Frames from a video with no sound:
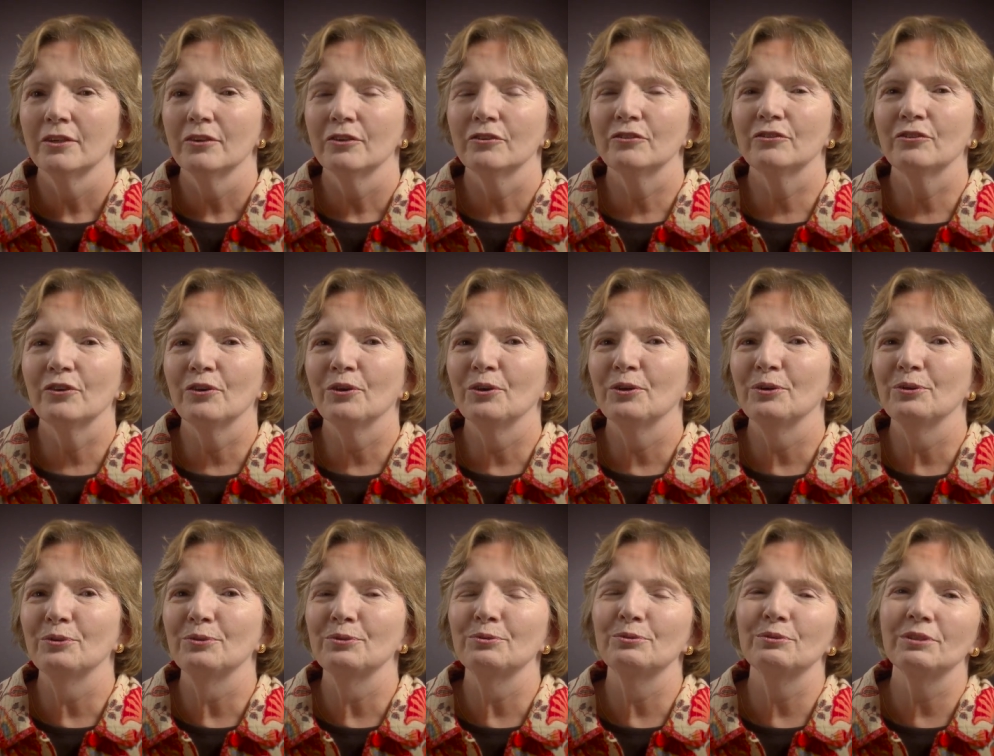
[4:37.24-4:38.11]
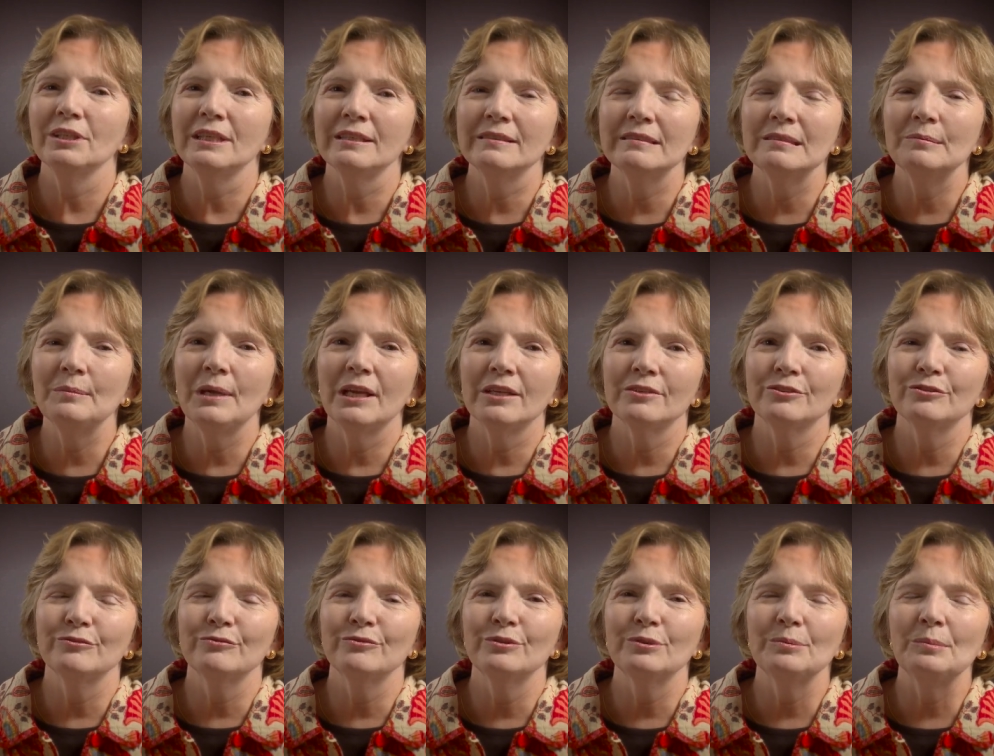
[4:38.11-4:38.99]
So let's
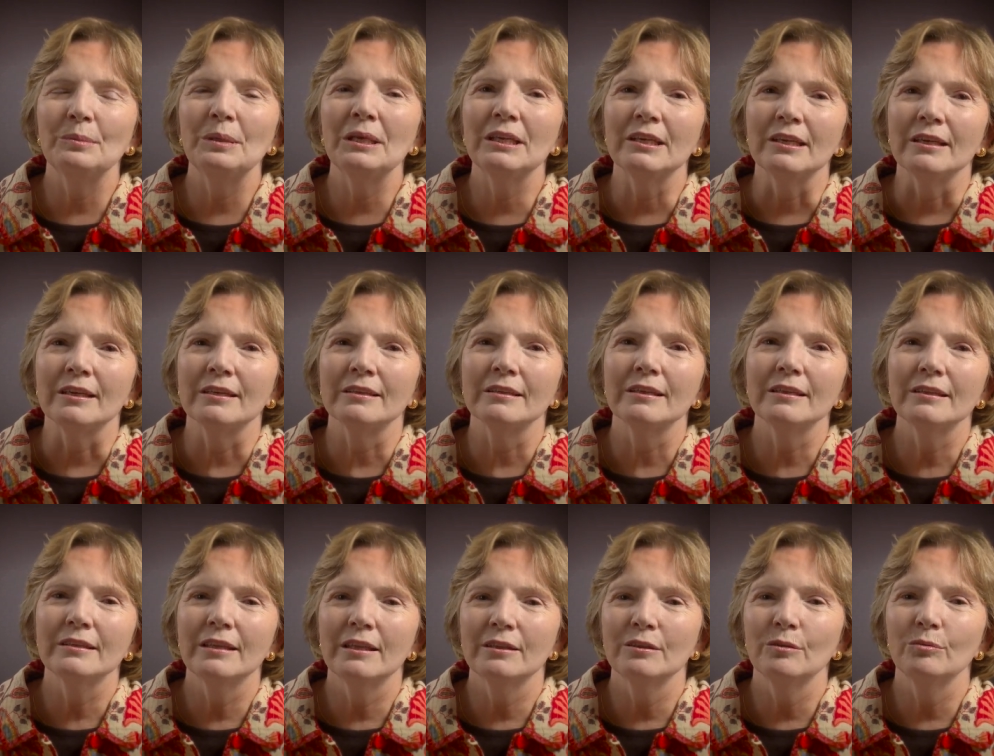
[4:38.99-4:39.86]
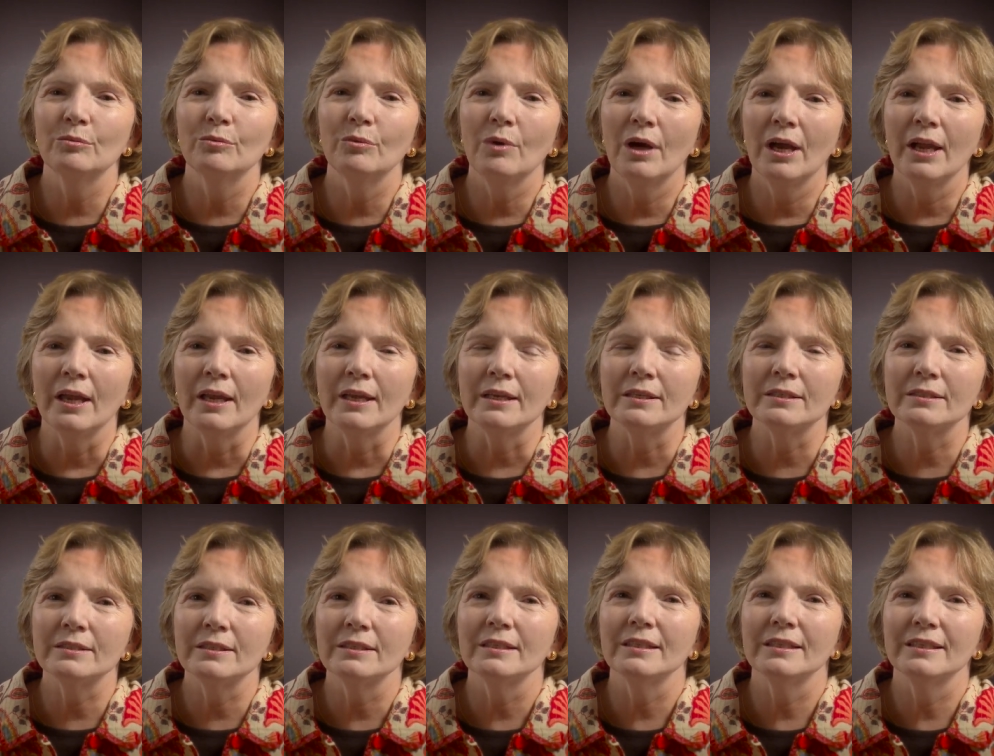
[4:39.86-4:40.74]
imagine for a minute that the
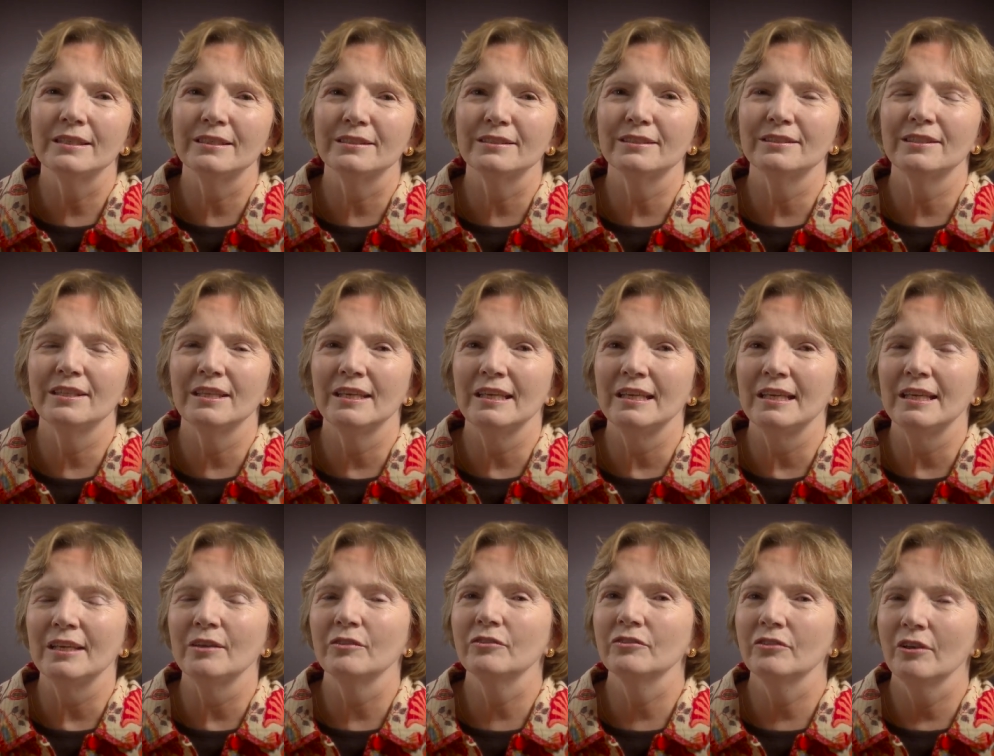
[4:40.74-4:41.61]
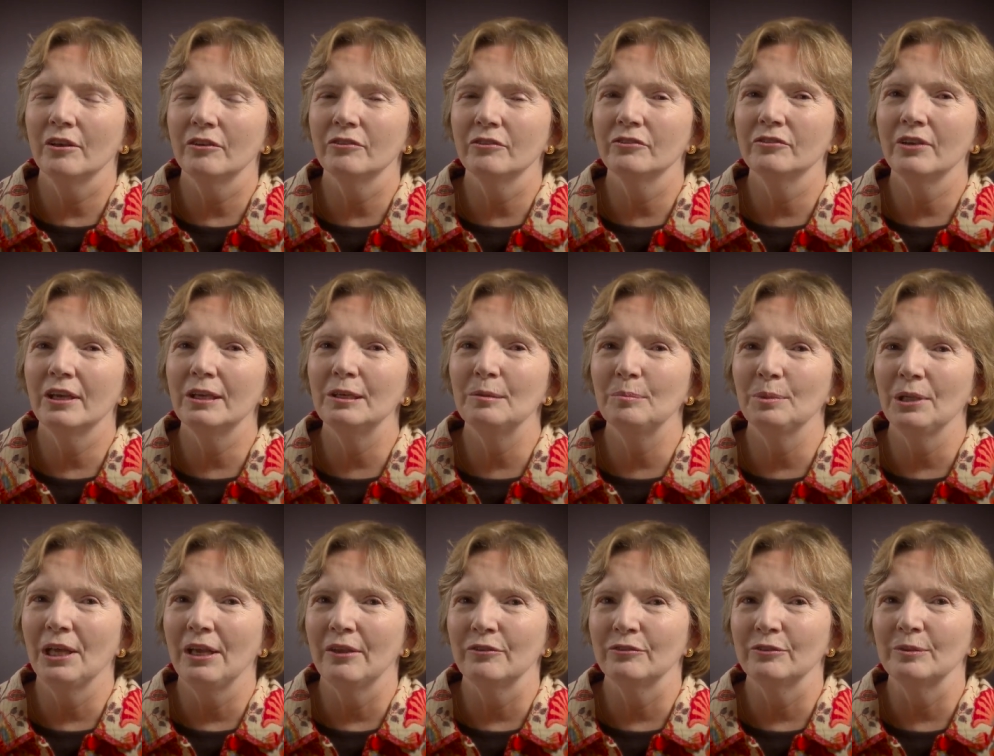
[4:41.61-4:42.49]
white is the cell
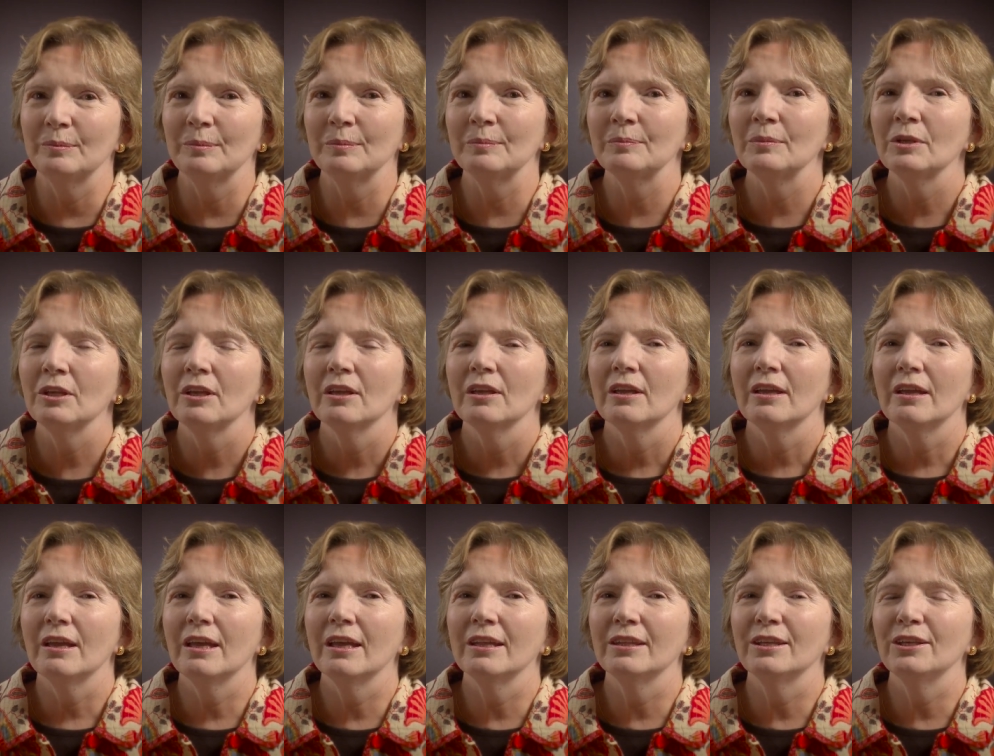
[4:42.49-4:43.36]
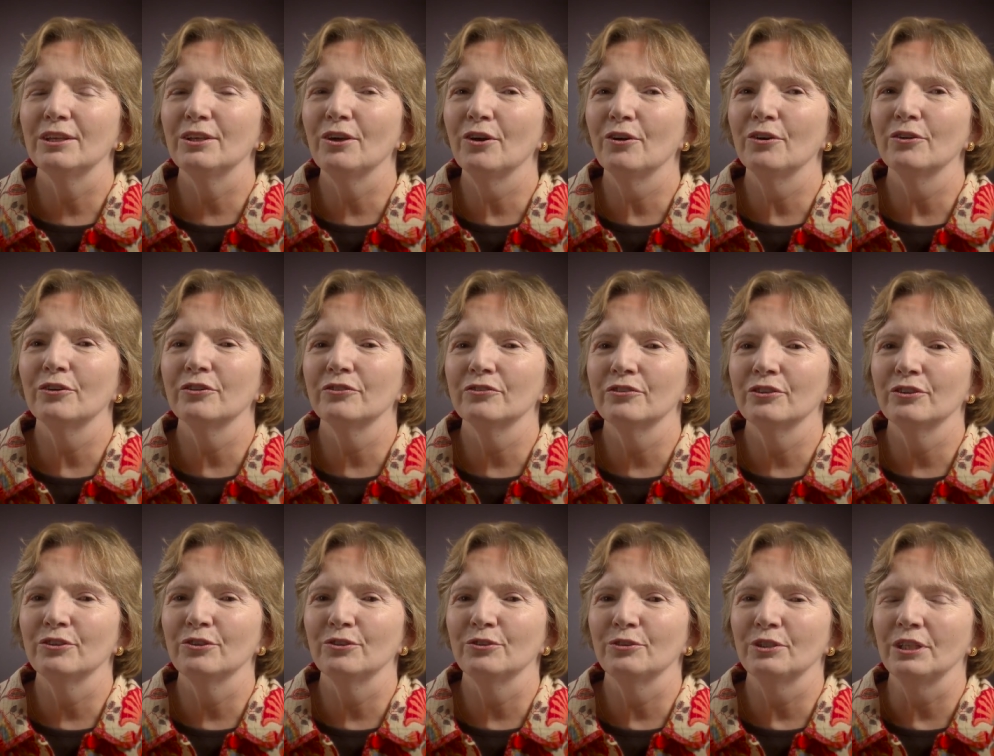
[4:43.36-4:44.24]
cytoplasm and the yolk is the
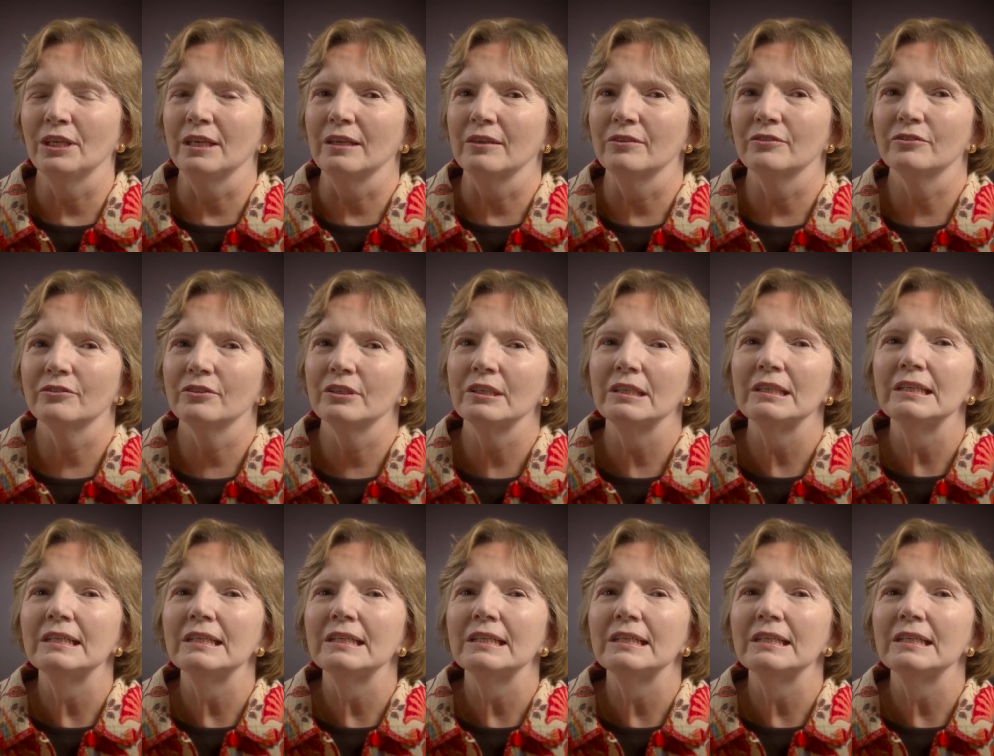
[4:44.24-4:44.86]
nucleus.